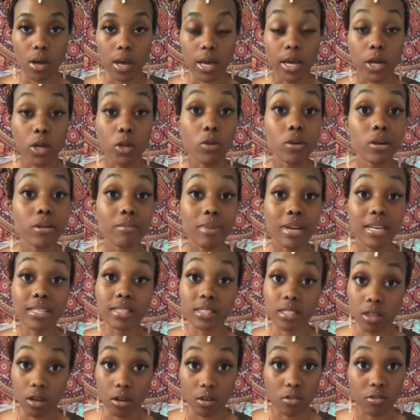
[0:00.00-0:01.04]
including
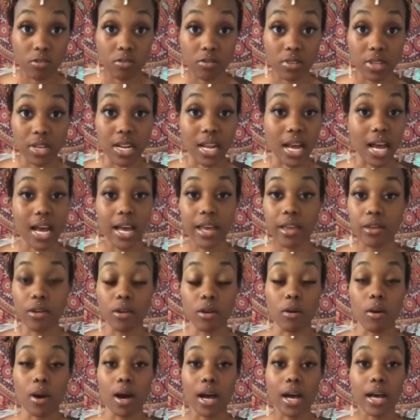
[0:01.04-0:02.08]
myself, that
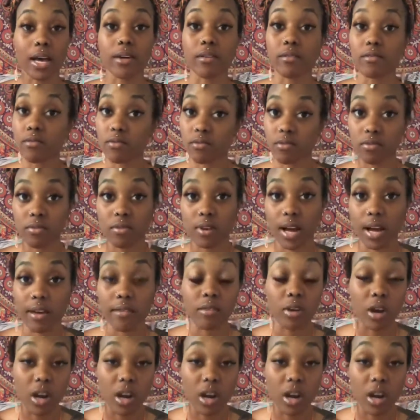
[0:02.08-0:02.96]
I've